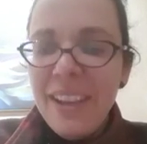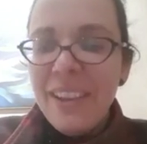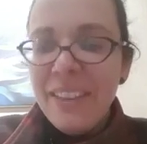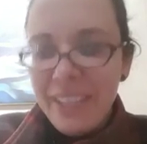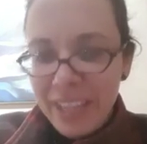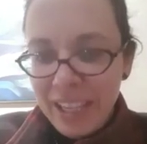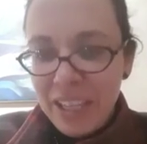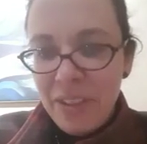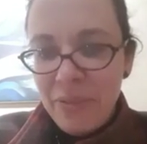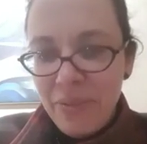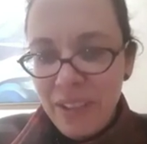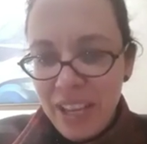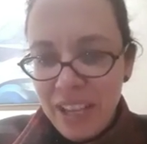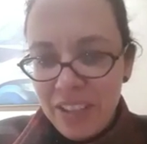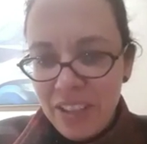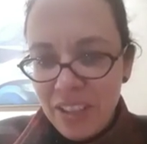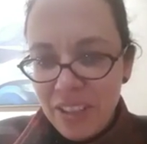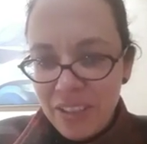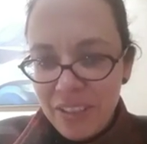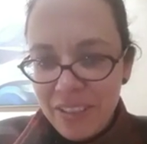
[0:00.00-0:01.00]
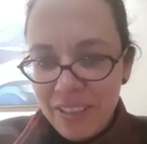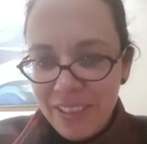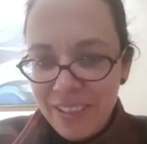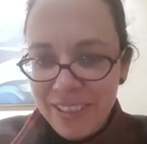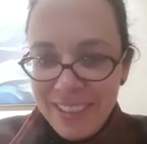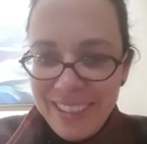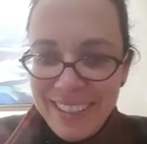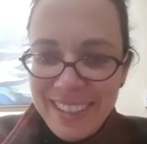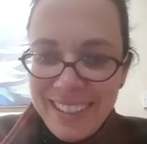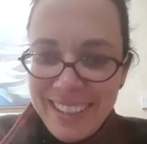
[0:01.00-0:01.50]
Thank you for that, John.
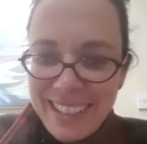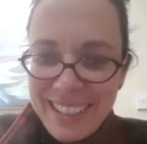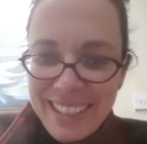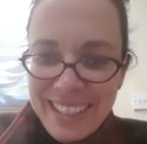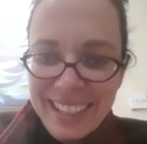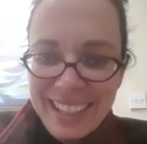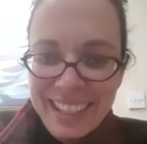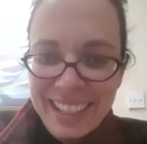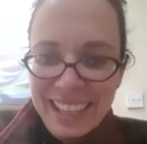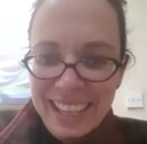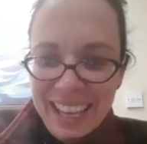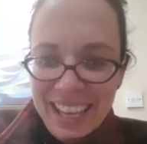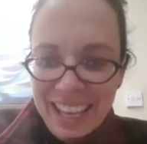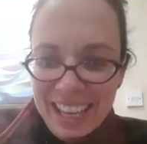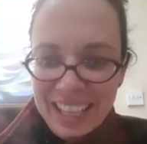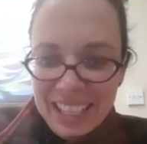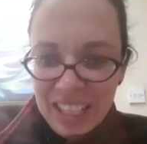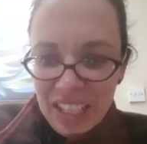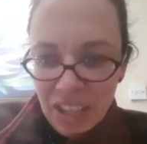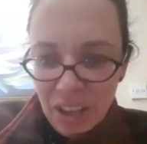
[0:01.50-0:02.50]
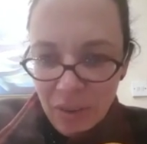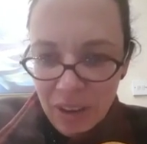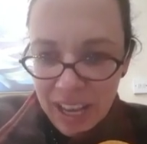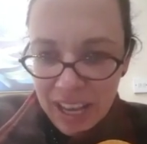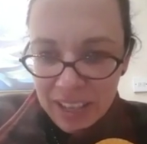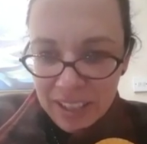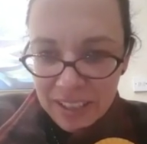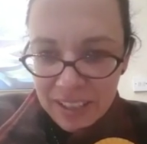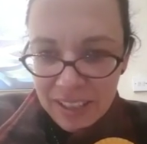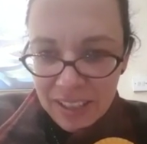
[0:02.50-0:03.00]

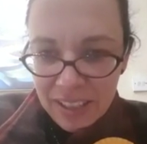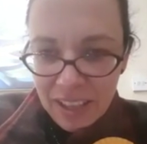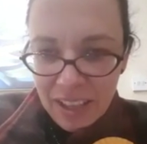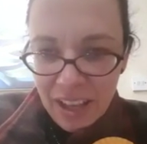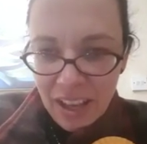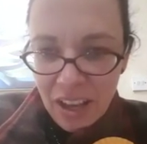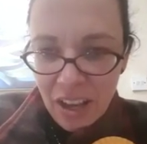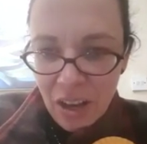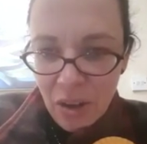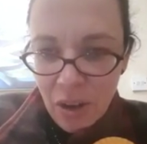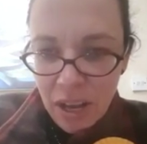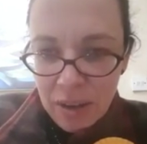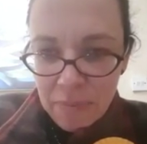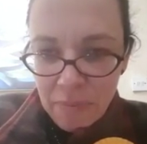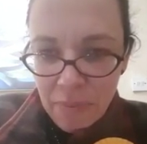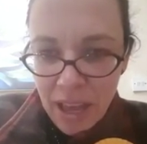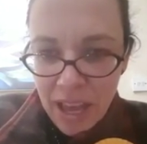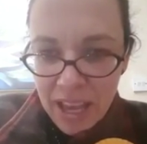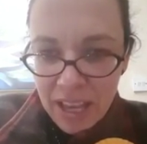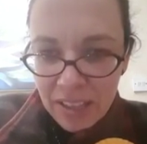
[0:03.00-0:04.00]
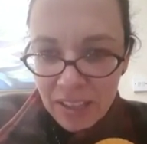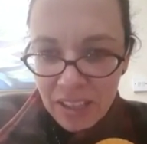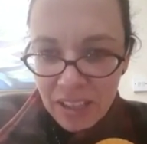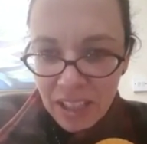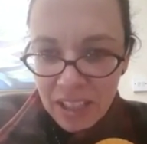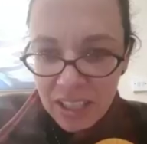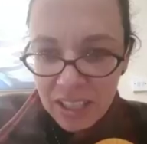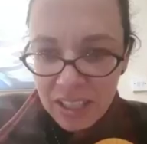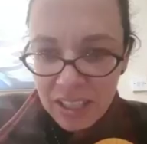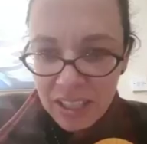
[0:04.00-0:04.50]
Joanne's. Oh, and May has
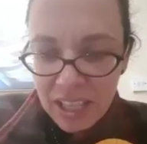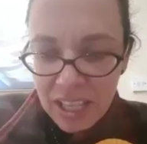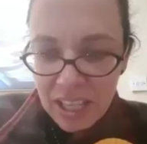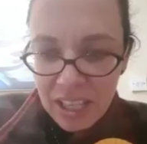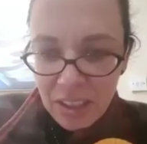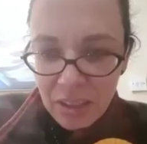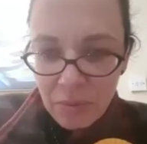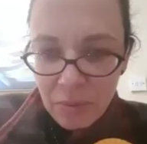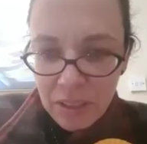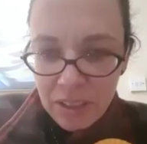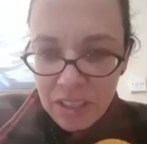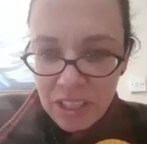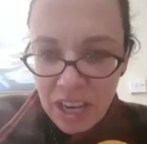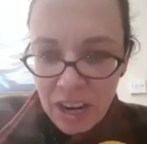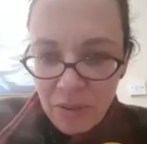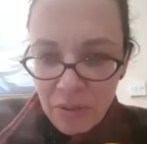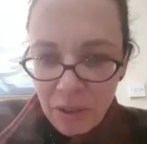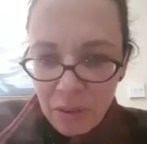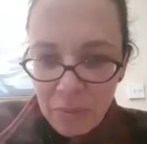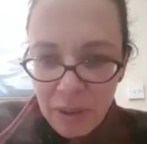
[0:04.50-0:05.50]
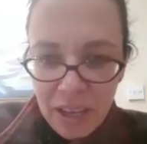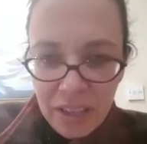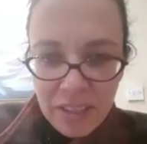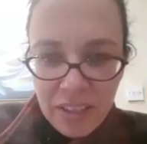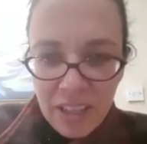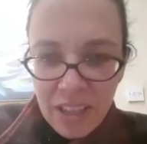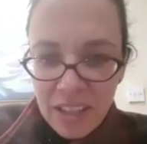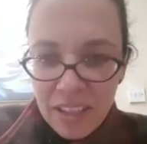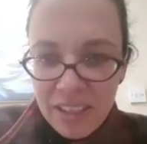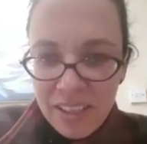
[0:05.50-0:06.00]
done a deal with General
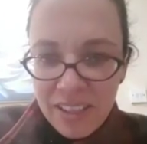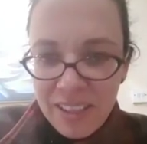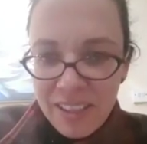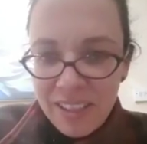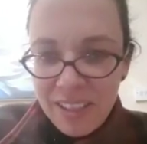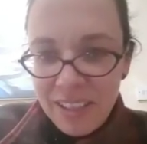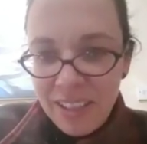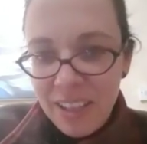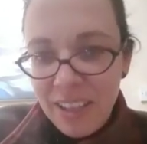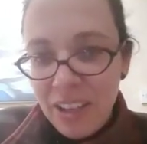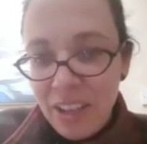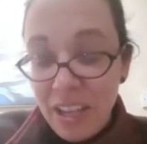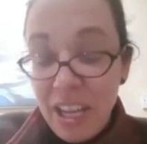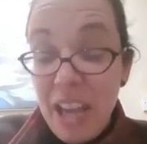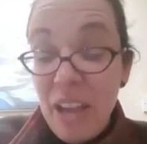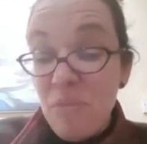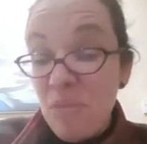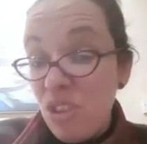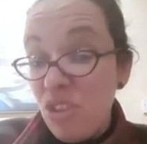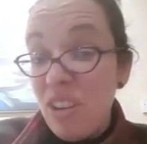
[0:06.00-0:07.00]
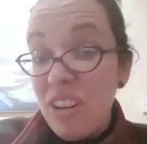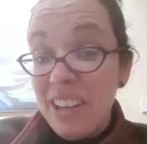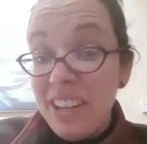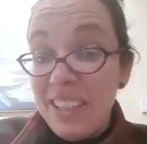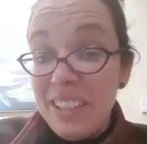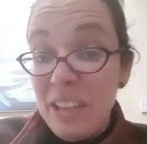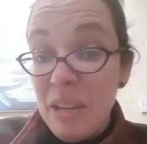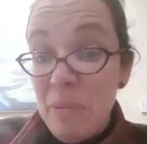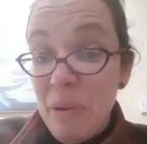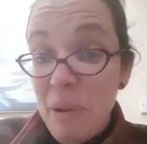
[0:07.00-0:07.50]
Motors. Okay, I'm struggling
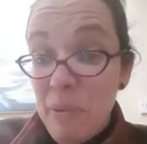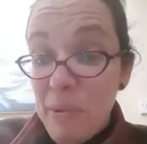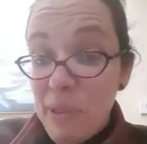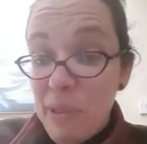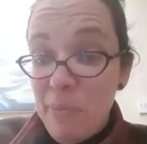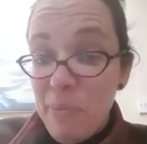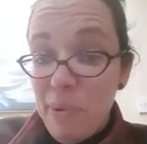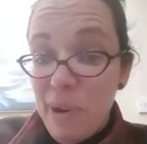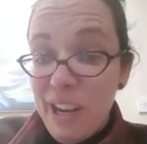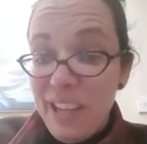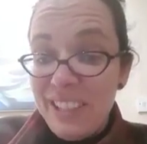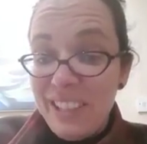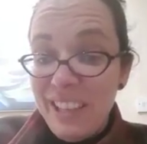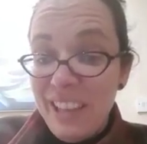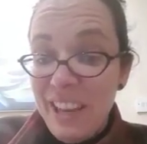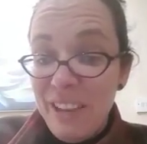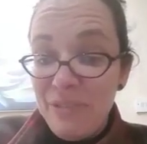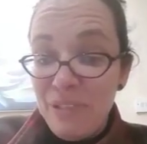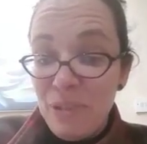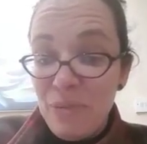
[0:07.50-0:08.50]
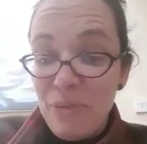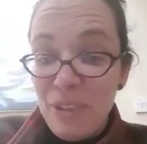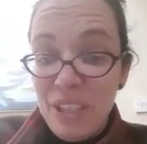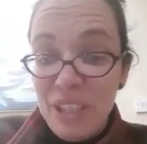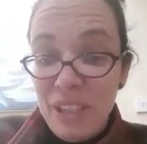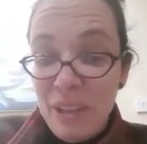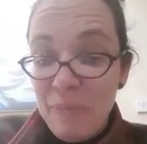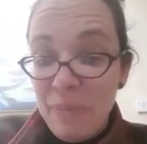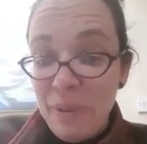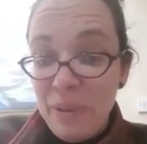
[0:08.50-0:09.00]
to keep up with the press. I'll have to
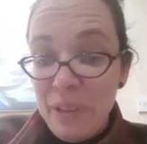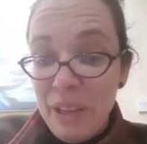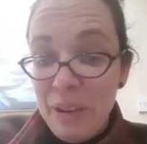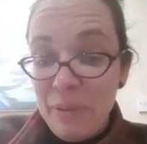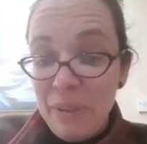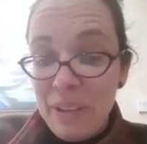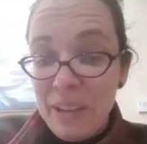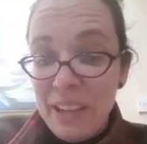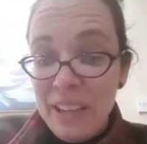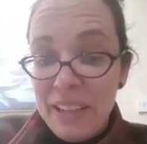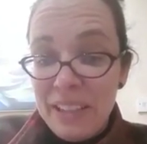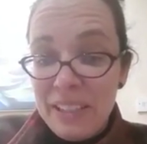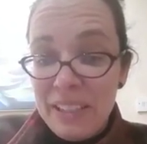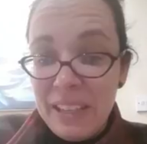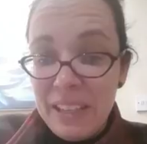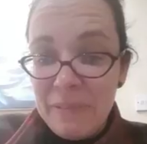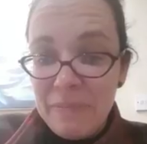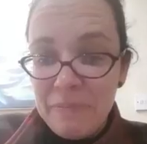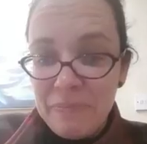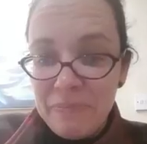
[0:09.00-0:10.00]
read up on that one later.